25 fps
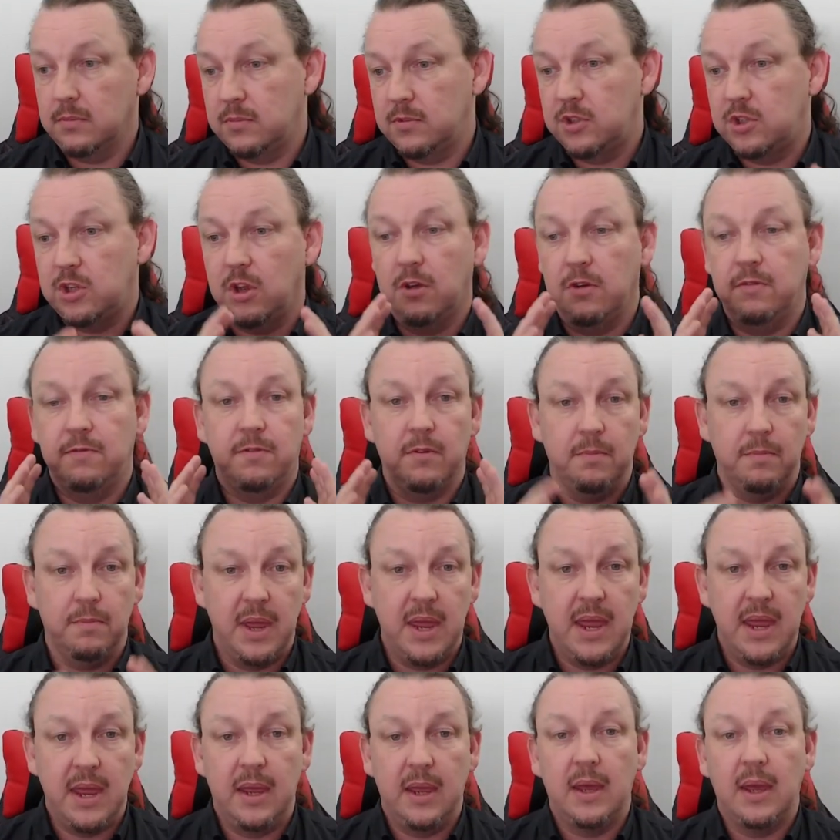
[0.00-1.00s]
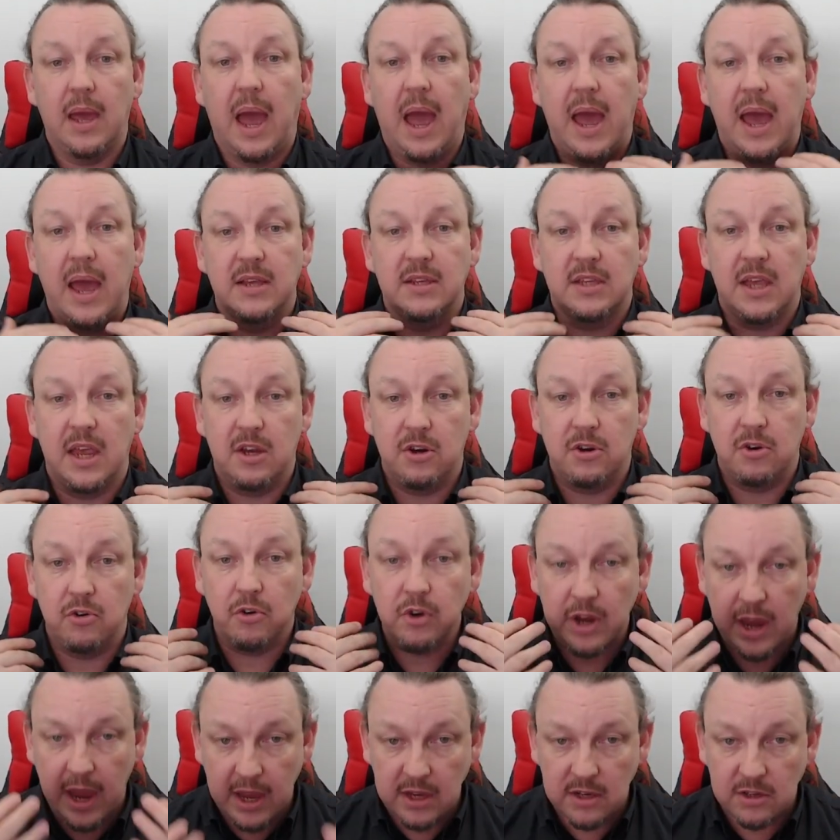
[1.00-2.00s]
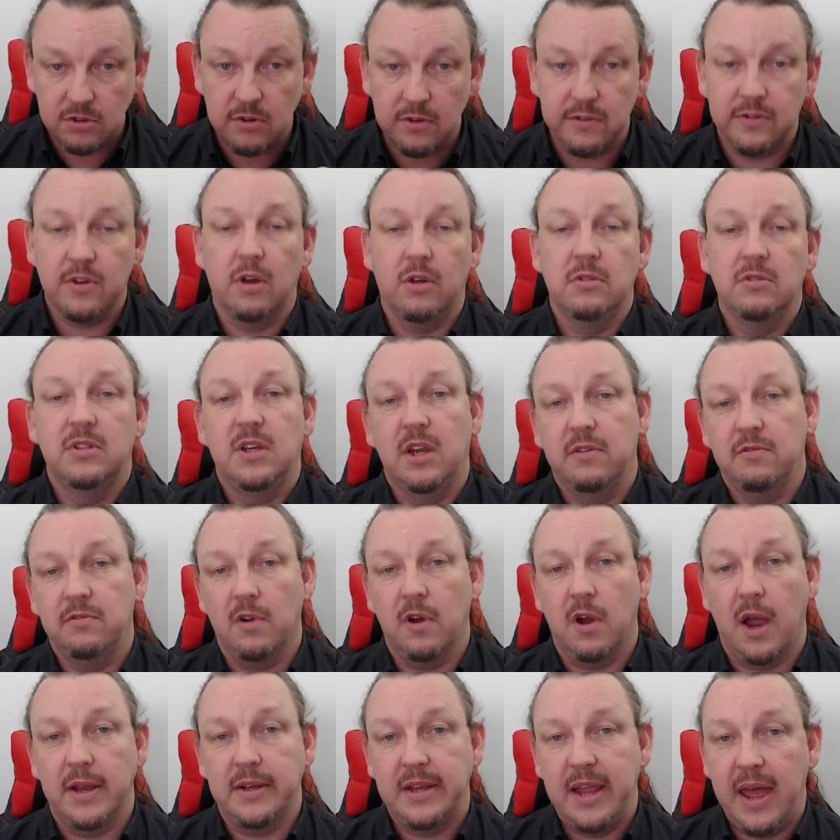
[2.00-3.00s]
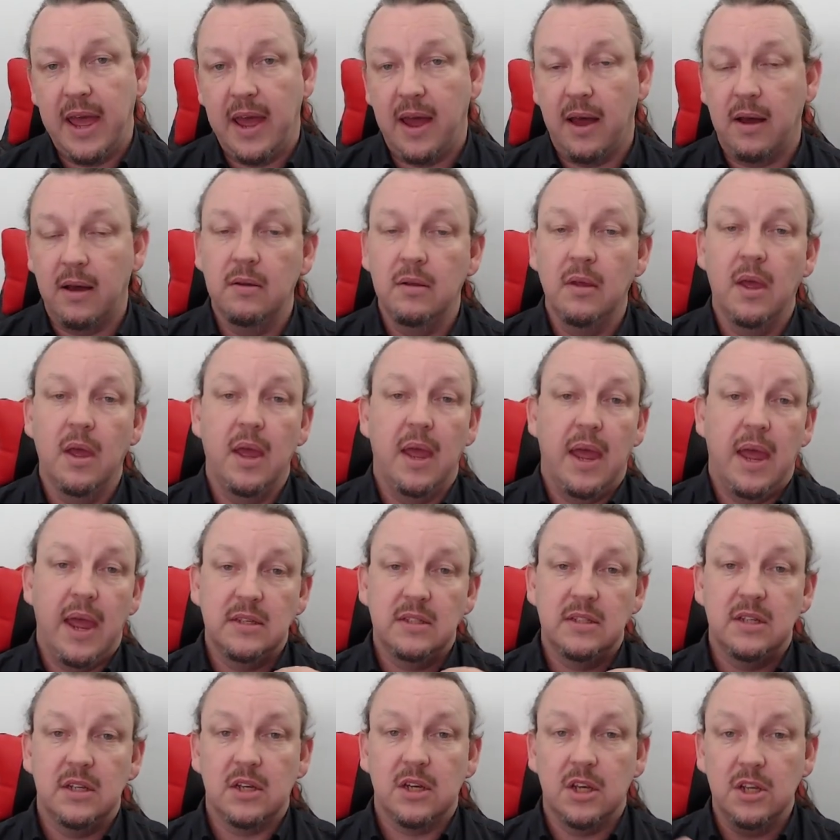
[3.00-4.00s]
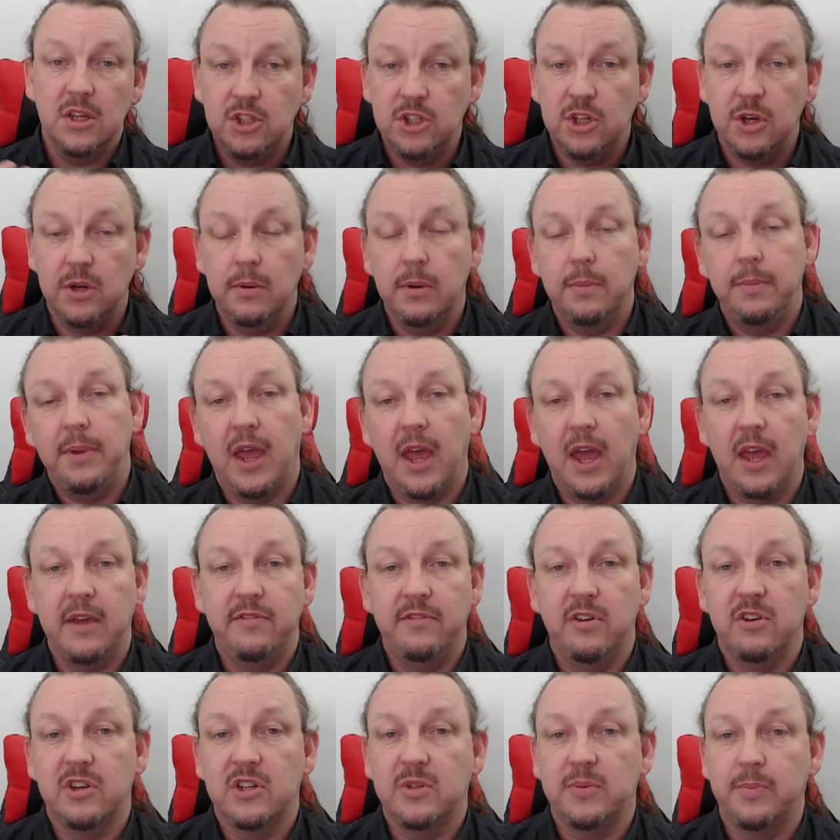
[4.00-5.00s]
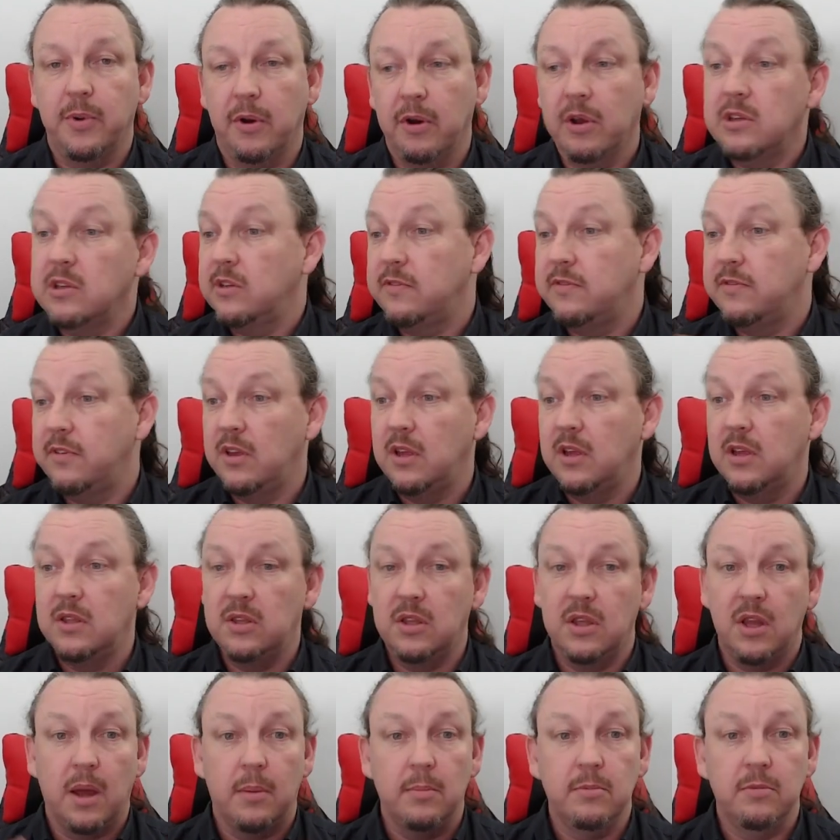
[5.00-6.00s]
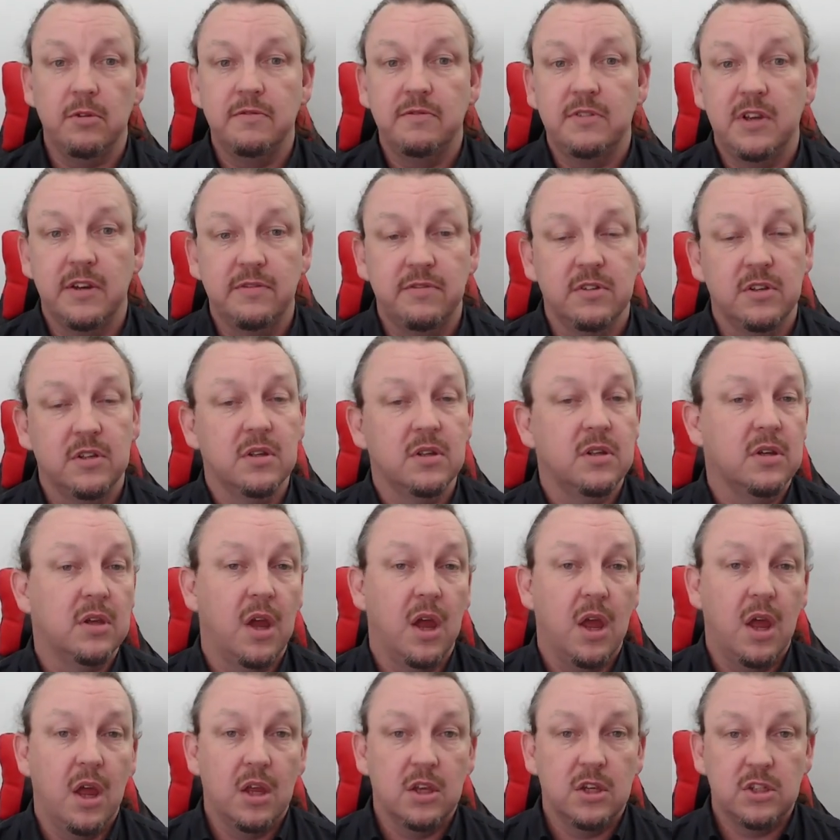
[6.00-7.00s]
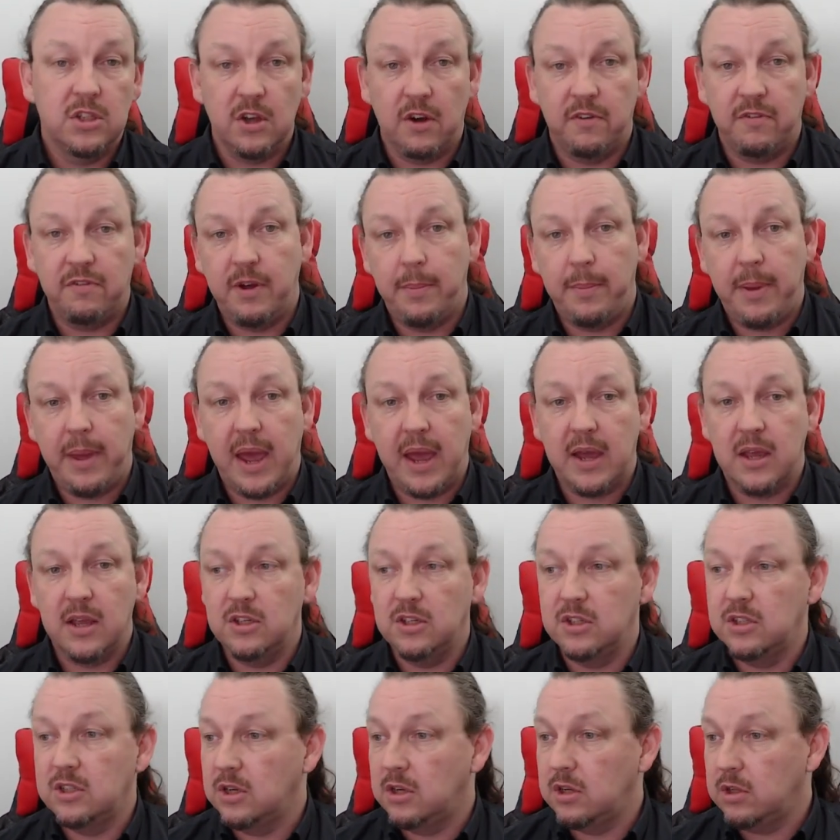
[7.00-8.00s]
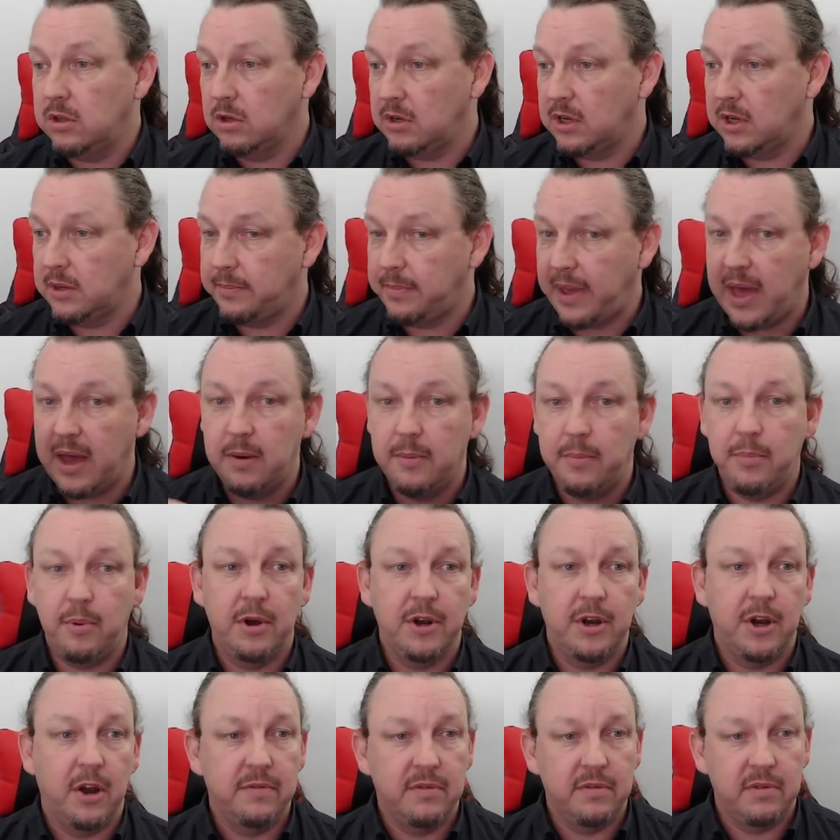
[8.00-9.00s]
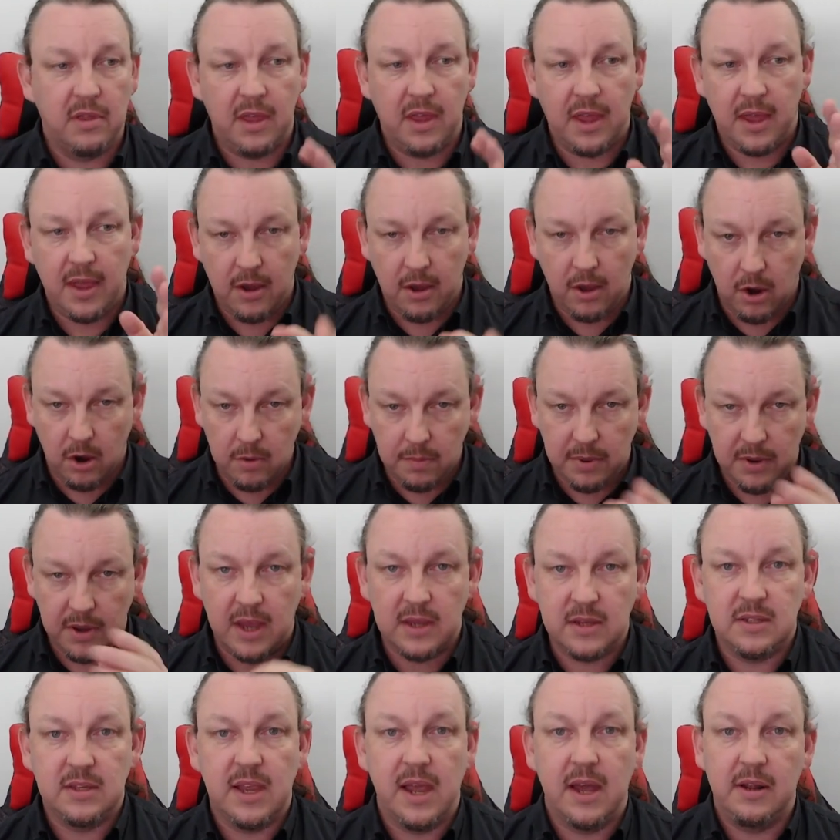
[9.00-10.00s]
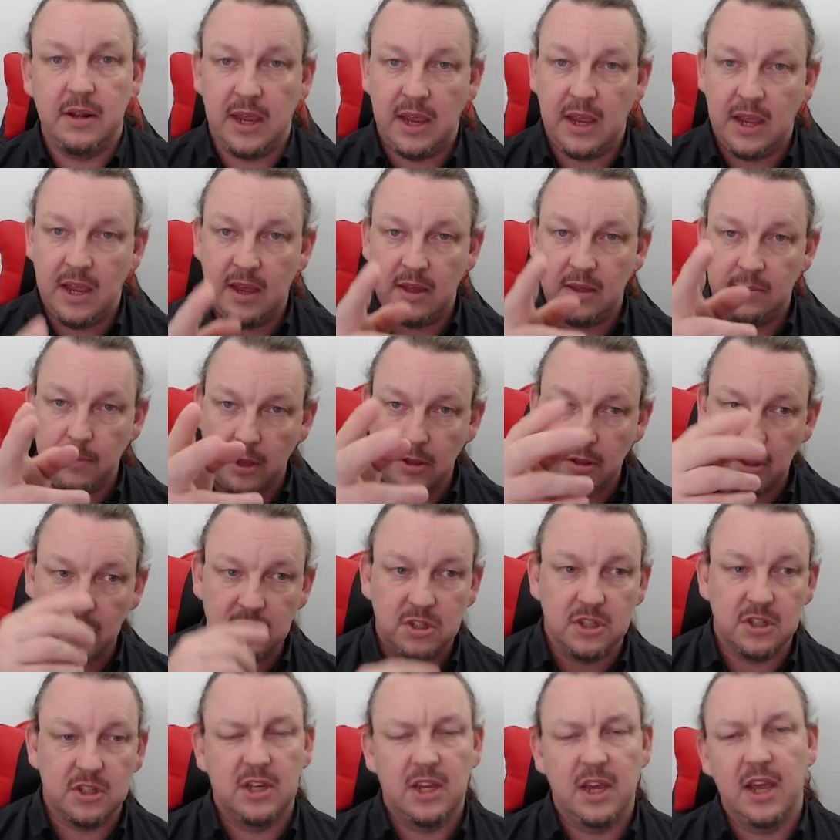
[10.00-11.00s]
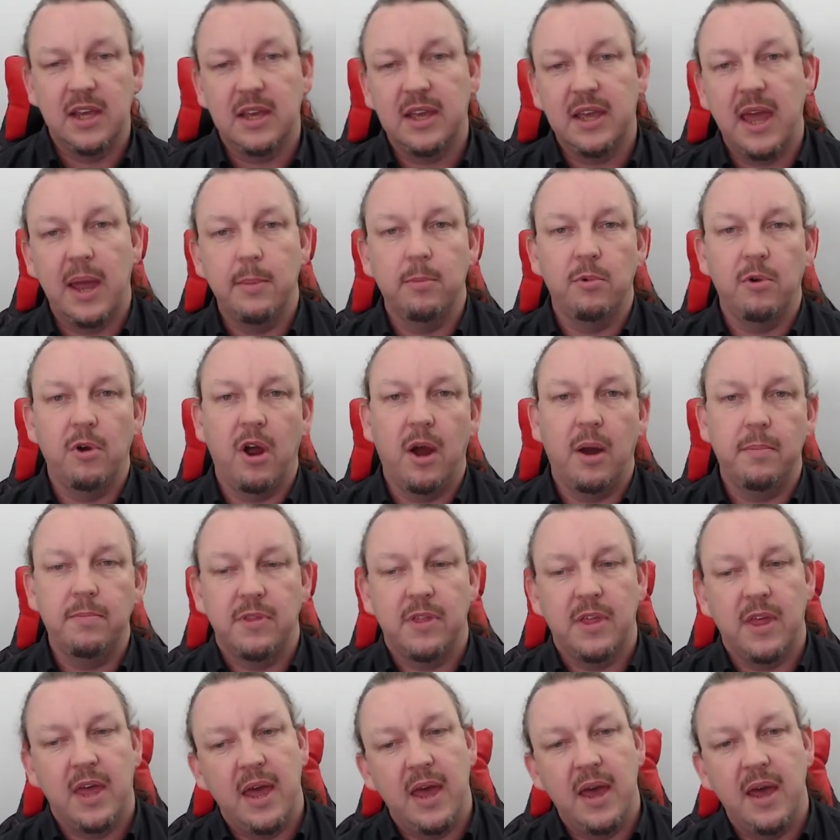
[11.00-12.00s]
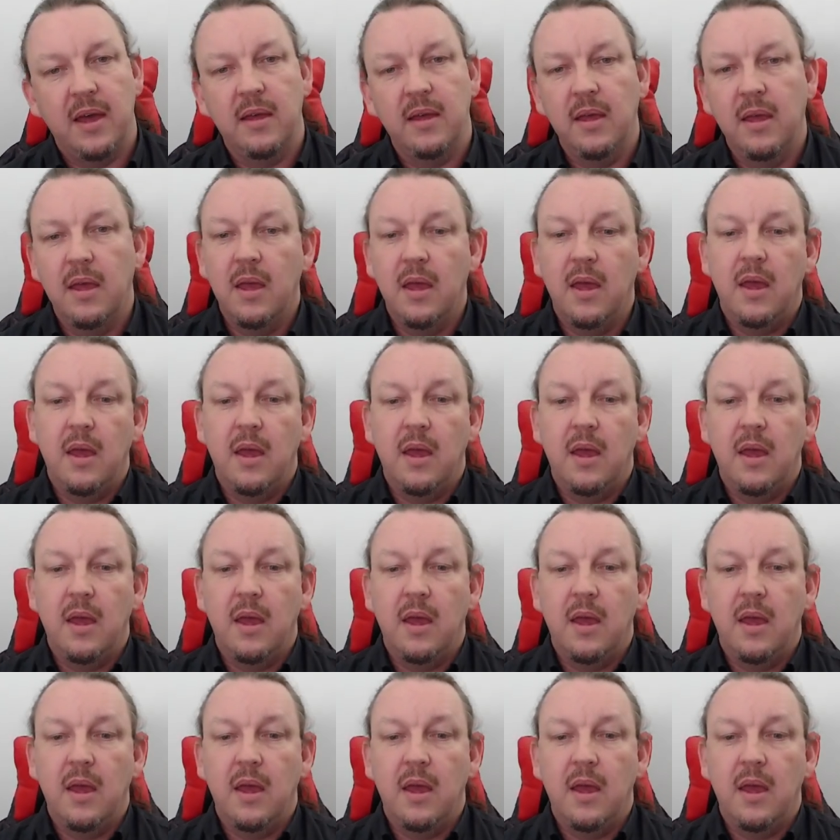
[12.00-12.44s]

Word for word: So for me, as a creator of content right now, is a consumer behavior experience of a number of different software packages, including PowerPoint over there, OBS down here, my Logitech camera up there,